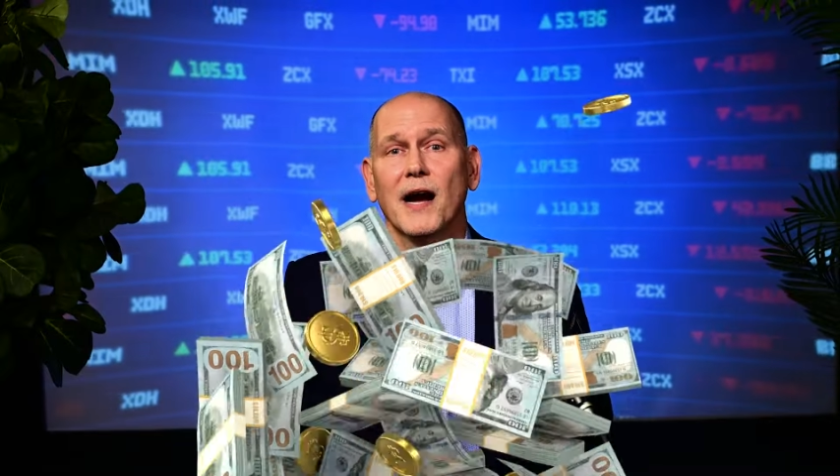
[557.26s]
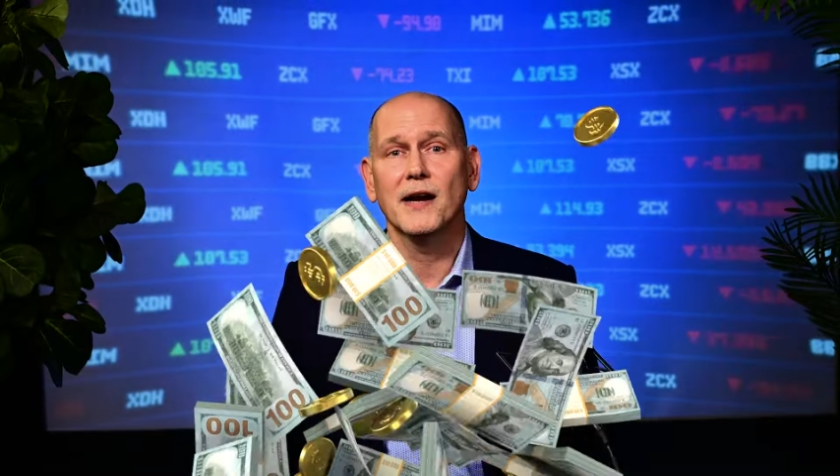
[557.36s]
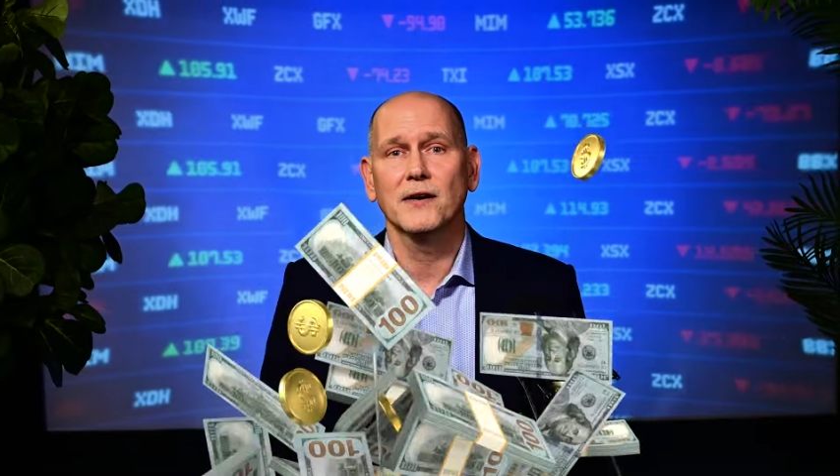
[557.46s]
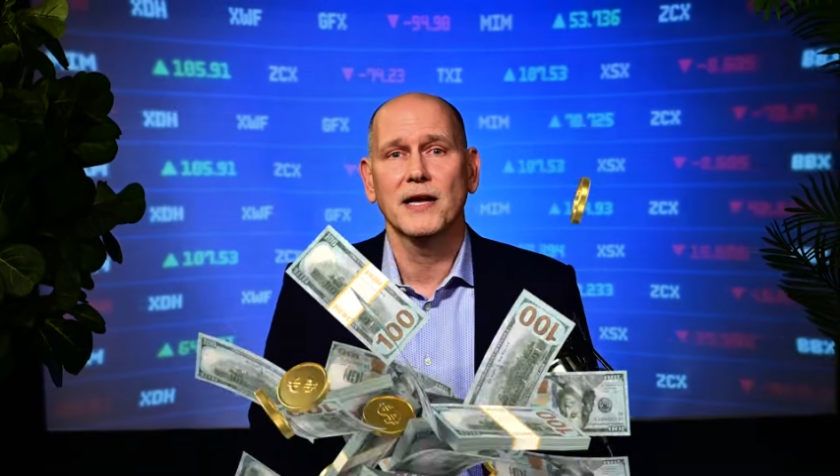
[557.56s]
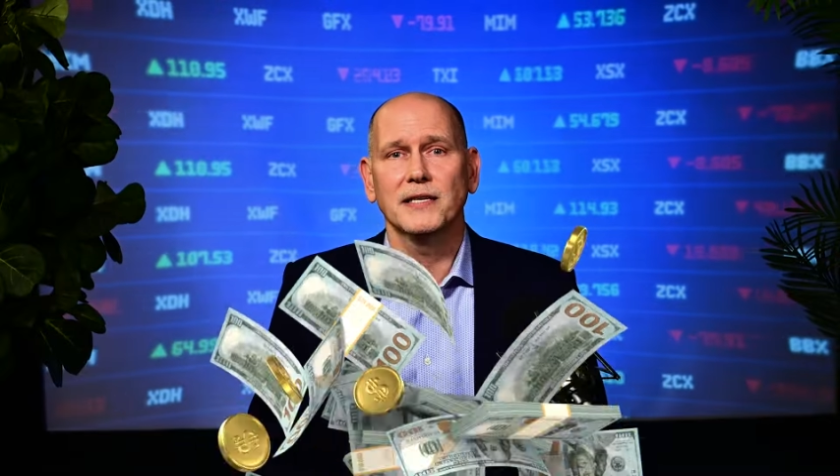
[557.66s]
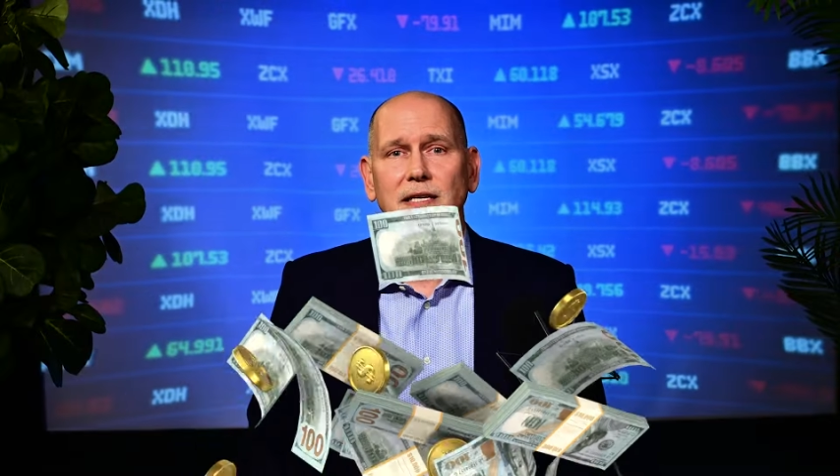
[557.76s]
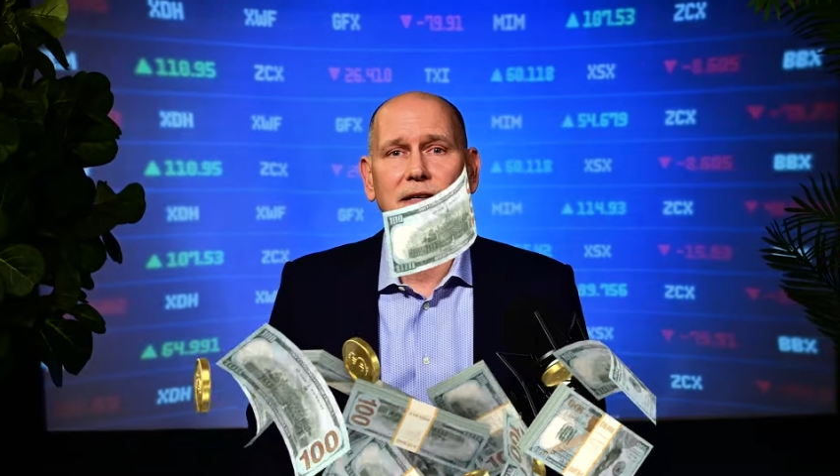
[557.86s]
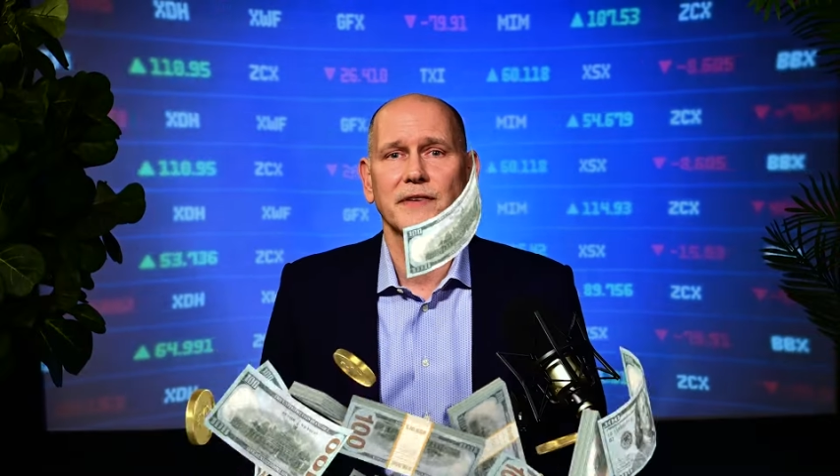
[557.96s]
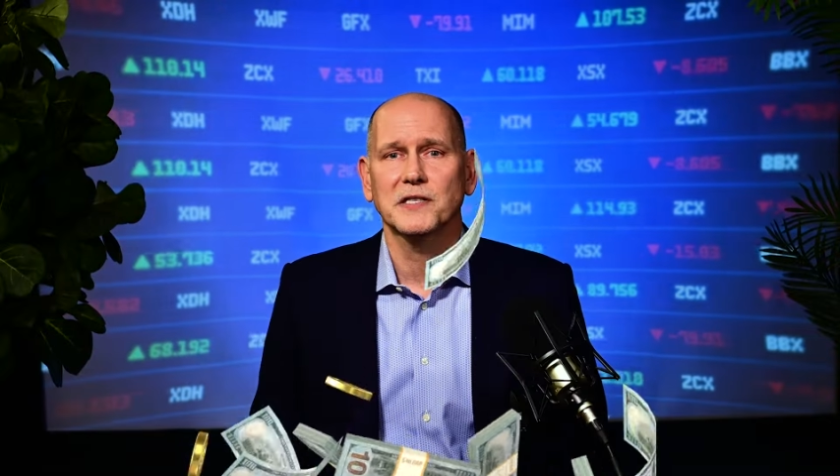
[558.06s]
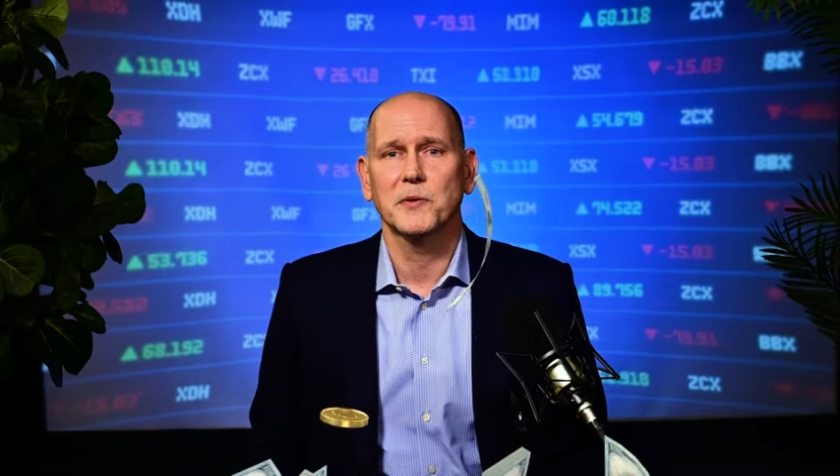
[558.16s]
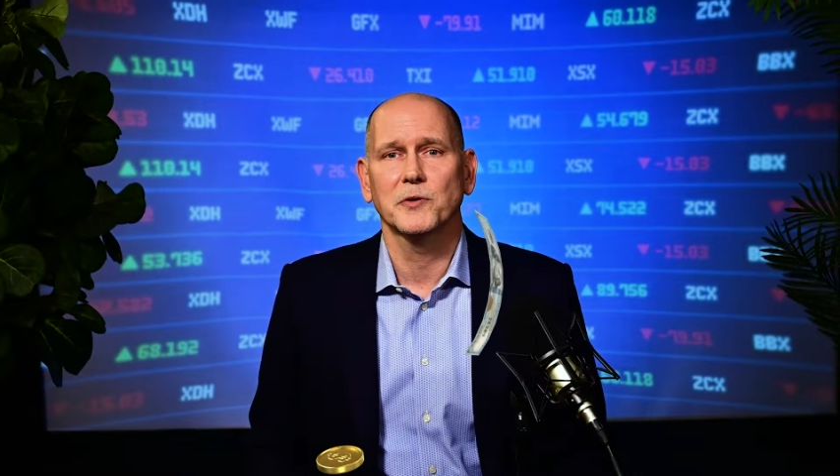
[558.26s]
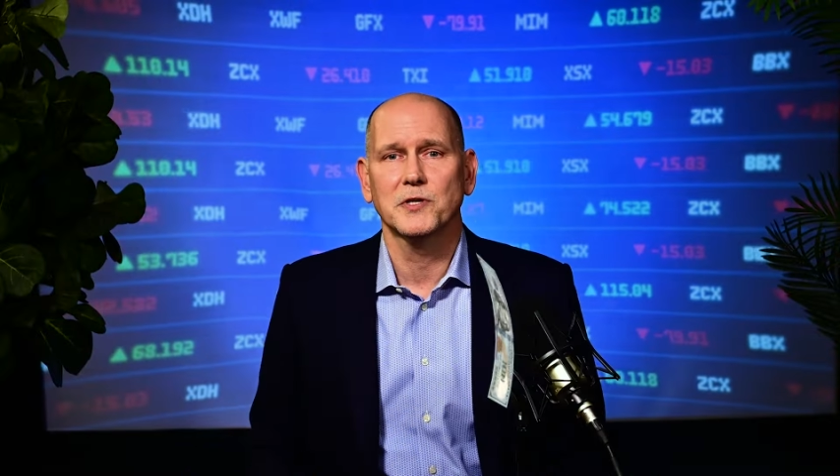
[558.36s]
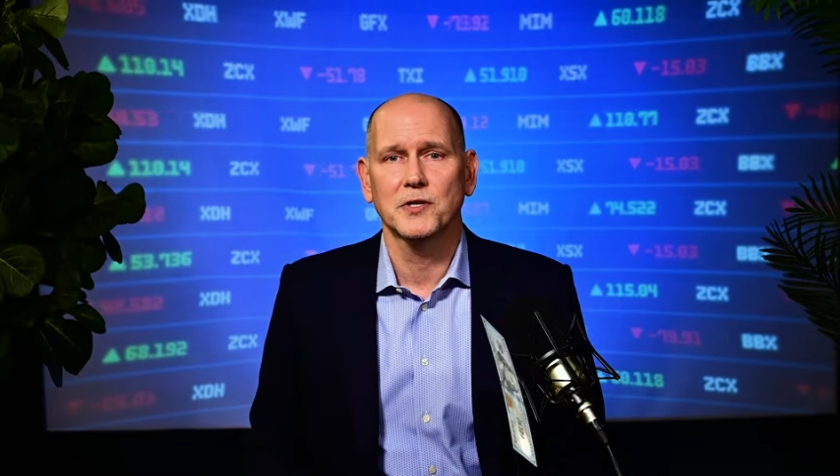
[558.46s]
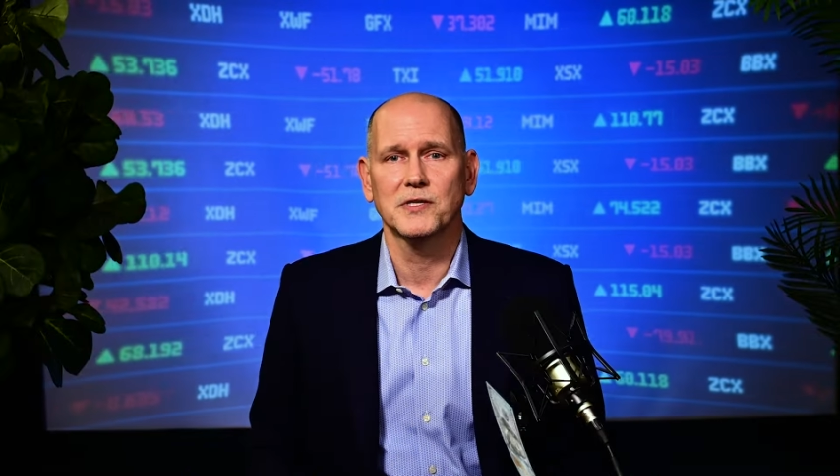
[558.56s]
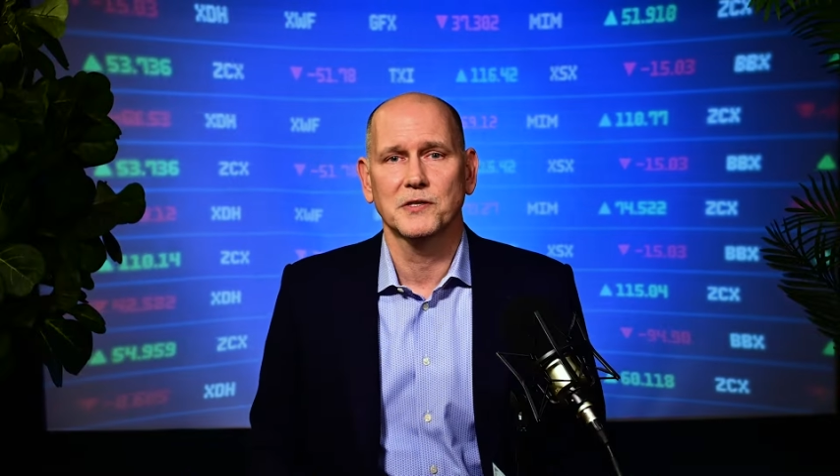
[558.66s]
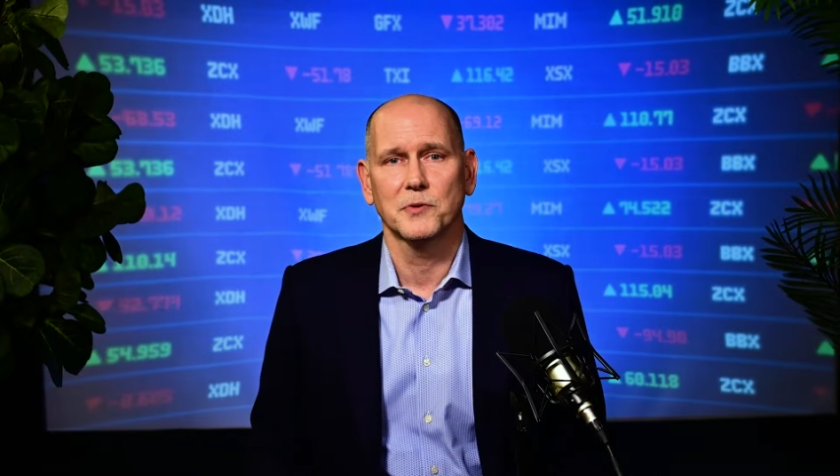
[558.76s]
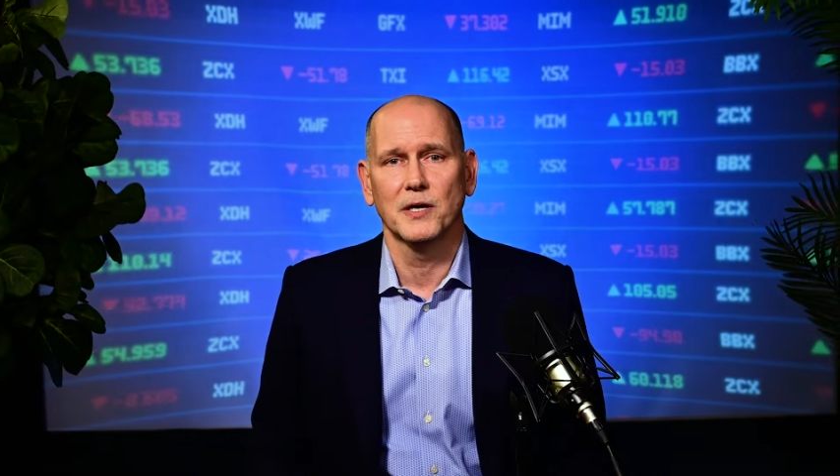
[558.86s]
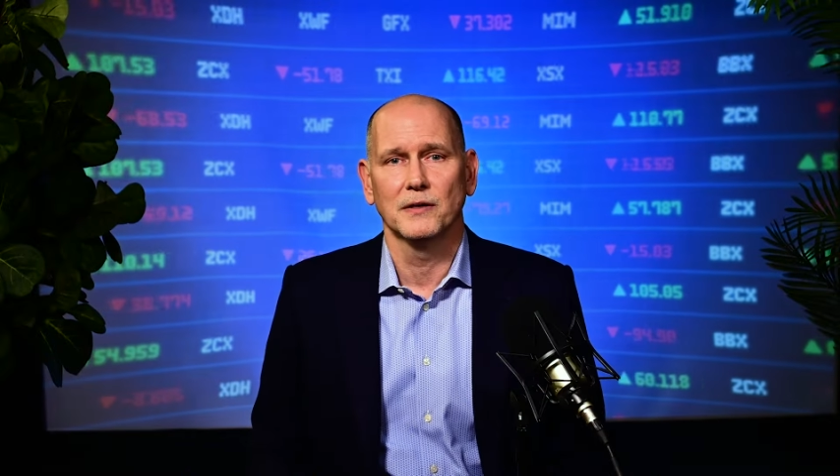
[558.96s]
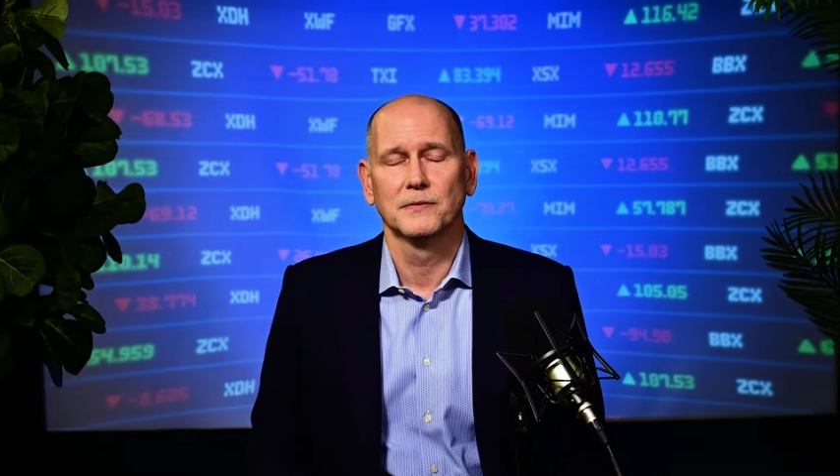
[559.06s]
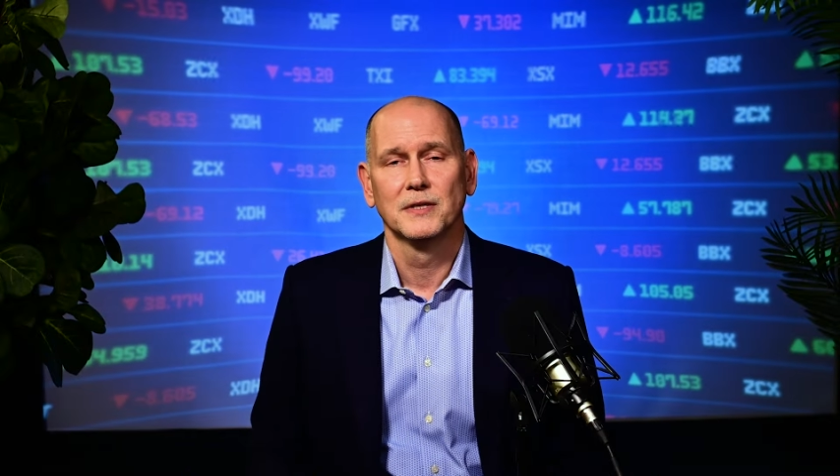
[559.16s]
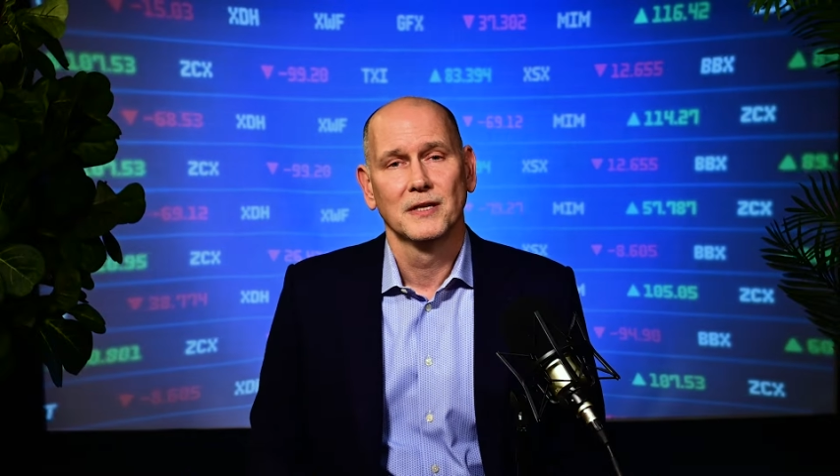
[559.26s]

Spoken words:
higher ending investment returns as well.